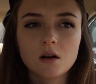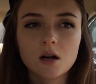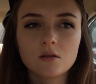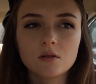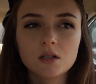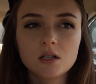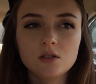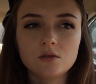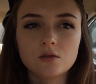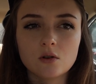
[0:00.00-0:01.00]
I really
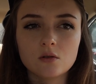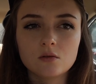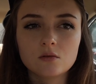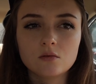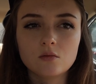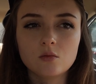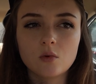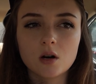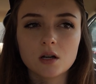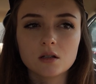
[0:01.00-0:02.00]
don't
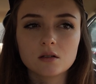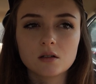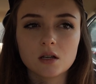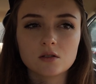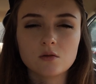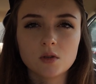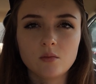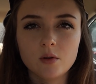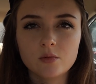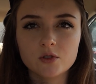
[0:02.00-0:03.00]
want like too
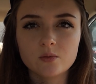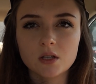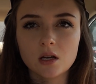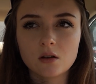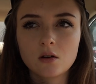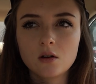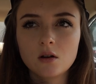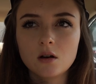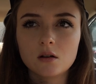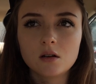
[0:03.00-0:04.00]
many people to be like,
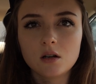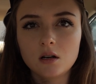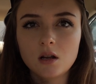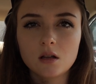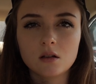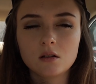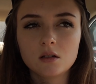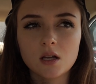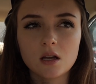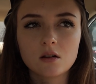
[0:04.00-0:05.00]
oh, no, no,
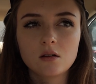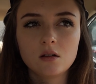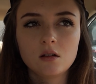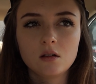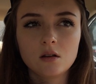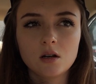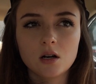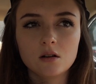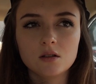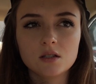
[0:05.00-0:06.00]
no, like,
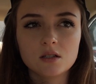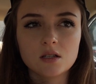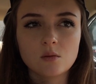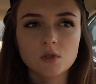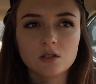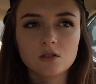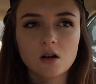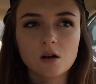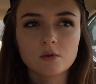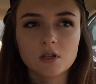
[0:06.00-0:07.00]
oh, this is Emily's
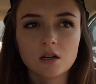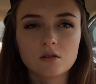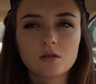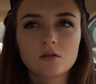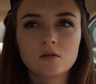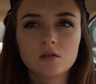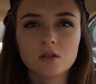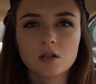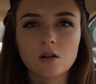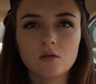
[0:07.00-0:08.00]
job and like,
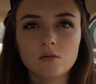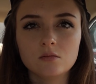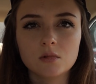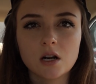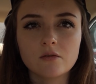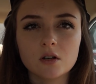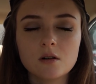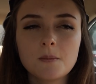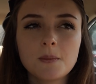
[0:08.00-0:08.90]
you know, whatever.